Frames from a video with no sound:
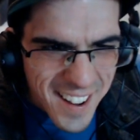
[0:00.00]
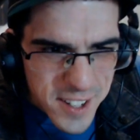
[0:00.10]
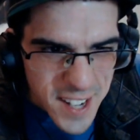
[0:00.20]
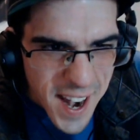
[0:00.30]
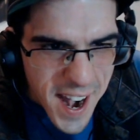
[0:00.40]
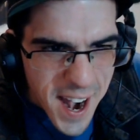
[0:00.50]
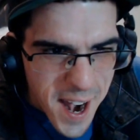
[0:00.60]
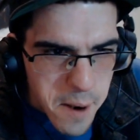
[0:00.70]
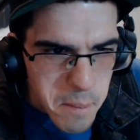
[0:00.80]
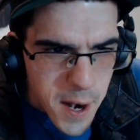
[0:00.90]

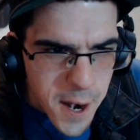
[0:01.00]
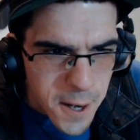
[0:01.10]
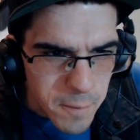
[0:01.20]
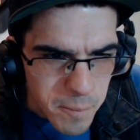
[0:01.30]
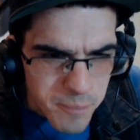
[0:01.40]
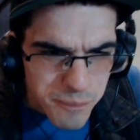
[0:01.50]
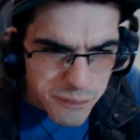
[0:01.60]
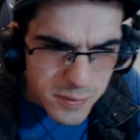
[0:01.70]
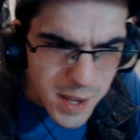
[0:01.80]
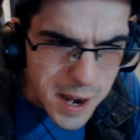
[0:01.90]
Damn, man.
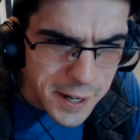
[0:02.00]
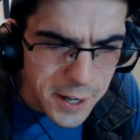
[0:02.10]
I gotta hear